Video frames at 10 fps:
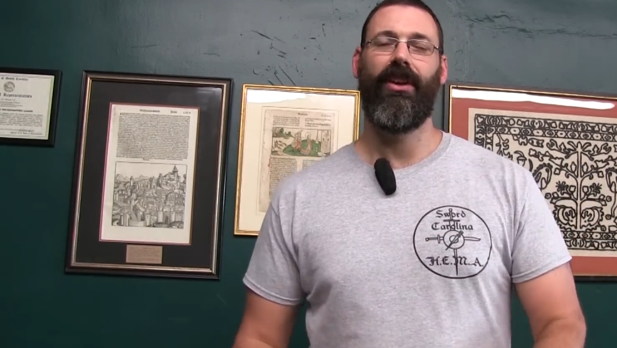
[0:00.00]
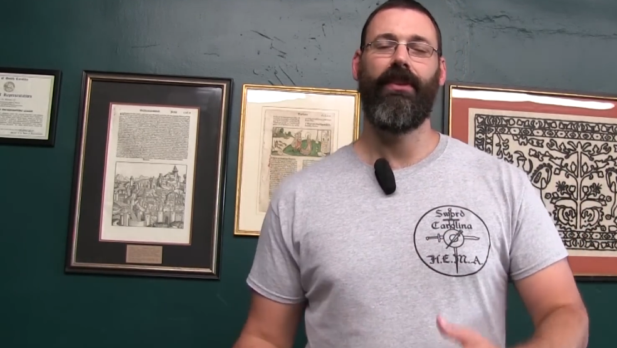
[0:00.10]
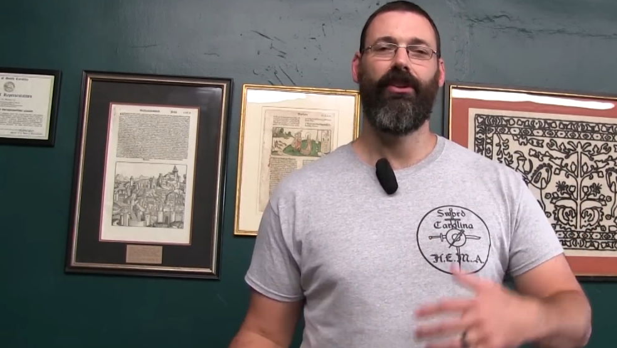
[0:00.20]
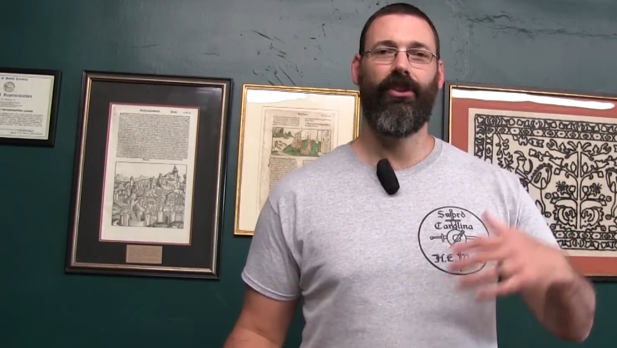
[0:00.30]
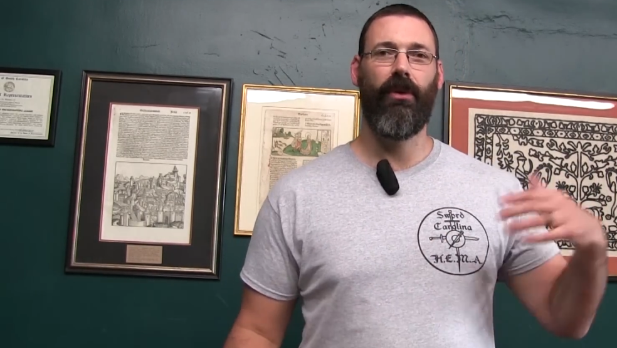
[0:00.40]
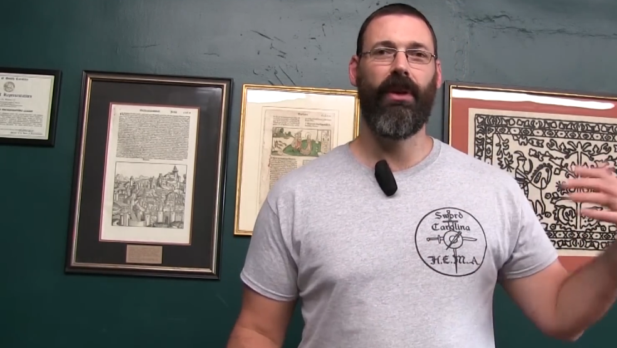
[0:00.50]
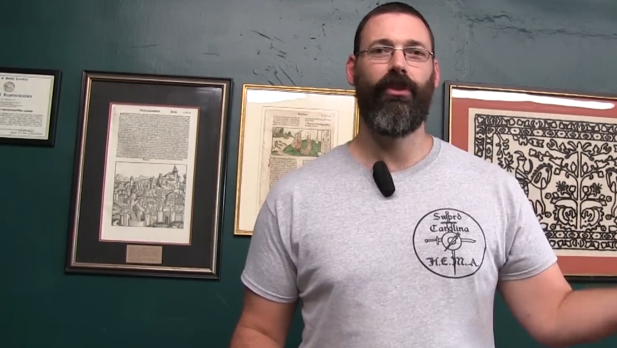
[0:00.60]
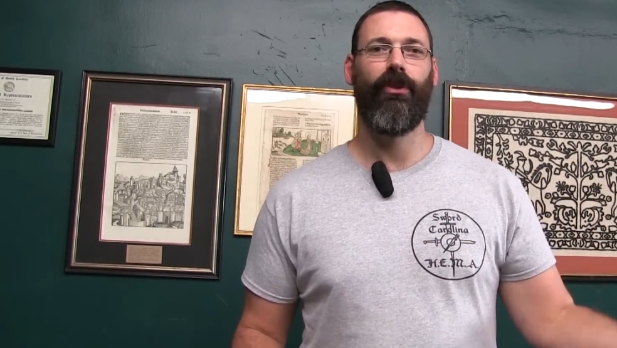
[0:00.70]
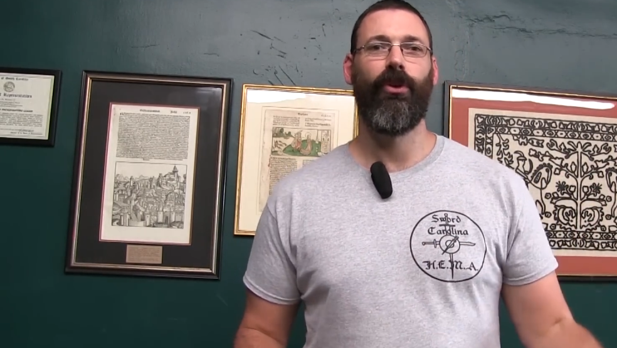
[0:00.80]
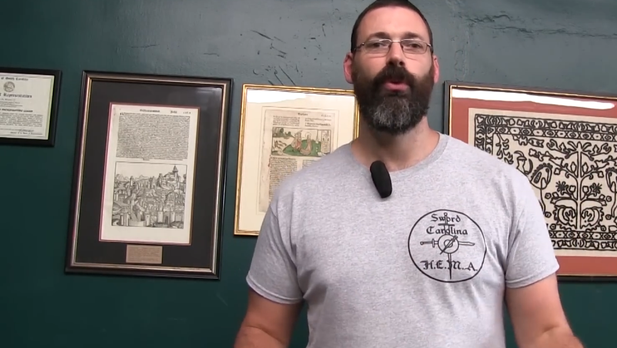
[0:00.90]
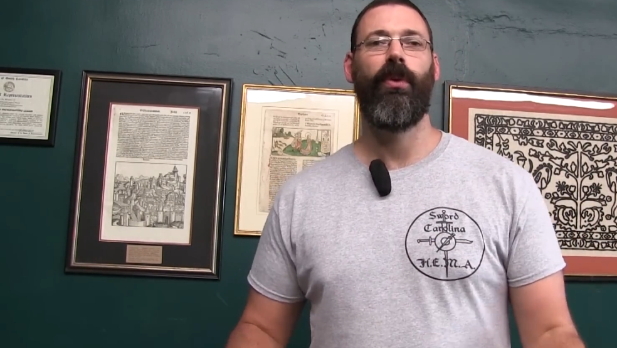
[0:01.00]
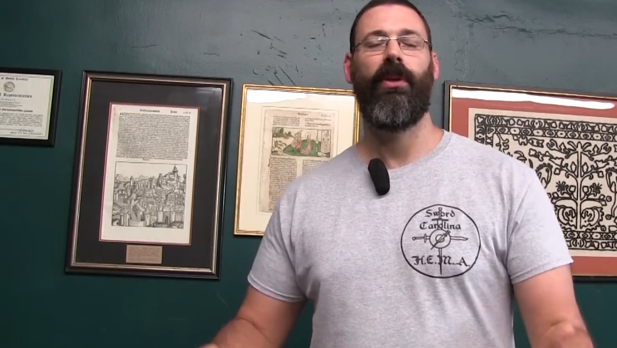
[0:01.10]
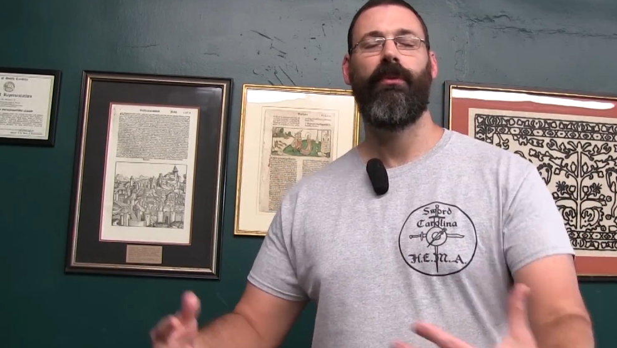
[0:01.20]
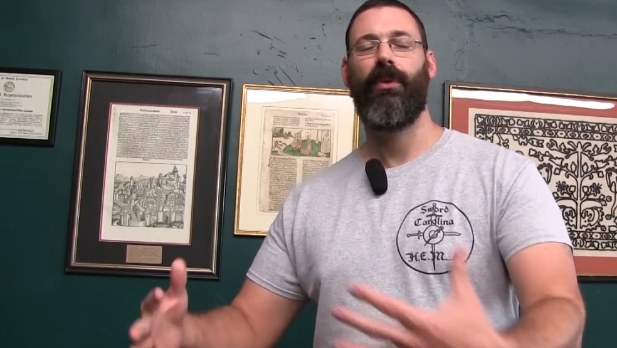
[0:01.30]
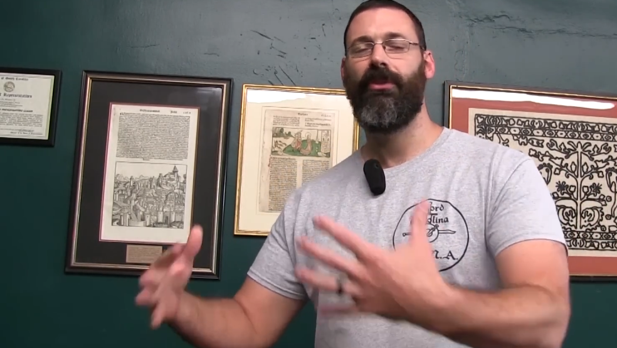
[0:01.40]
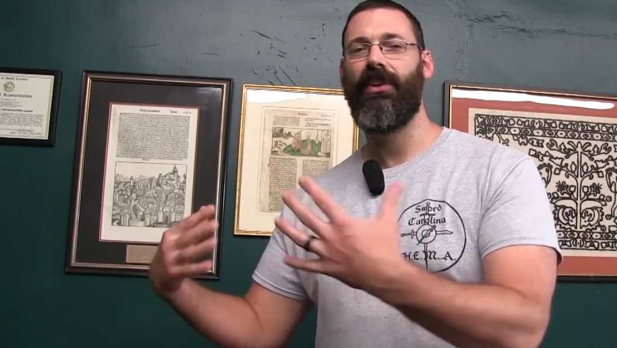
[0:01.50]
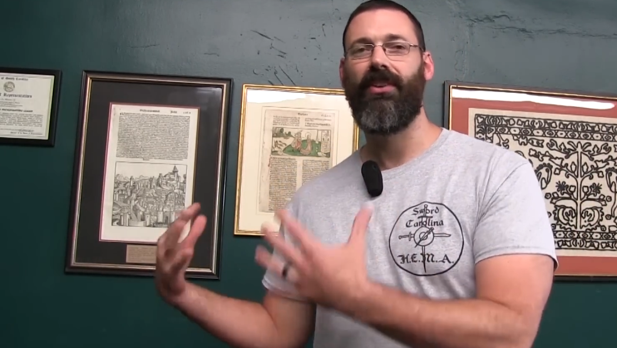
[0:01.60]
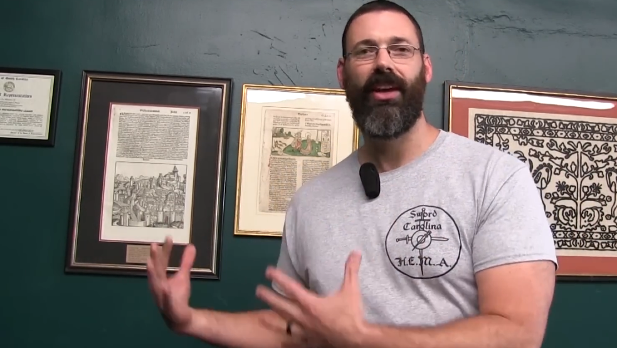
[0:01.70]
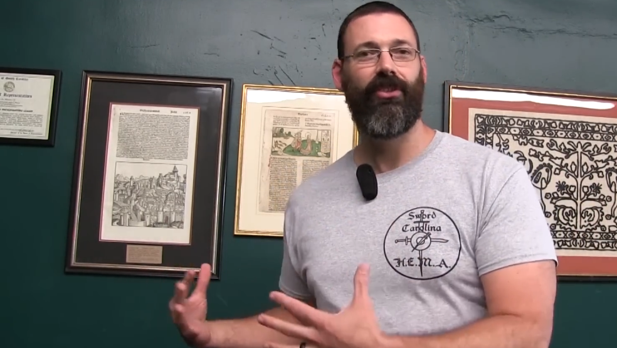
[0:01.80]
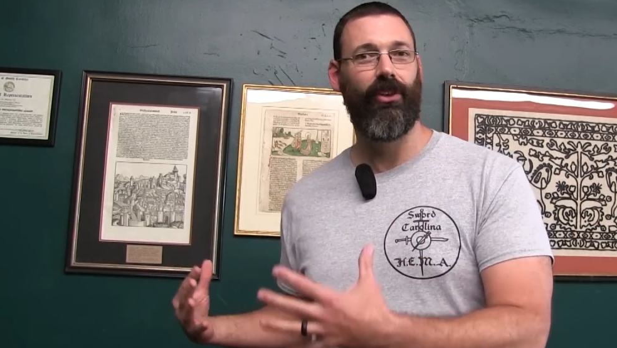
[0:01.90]
Even just going through with the
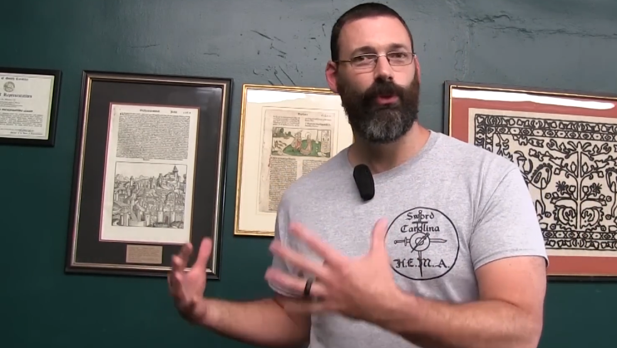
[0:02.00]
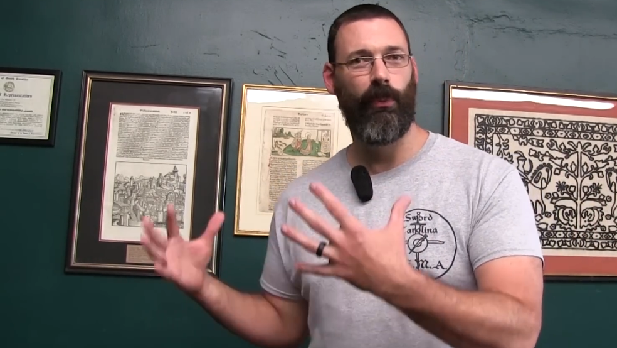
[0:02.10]
foundation of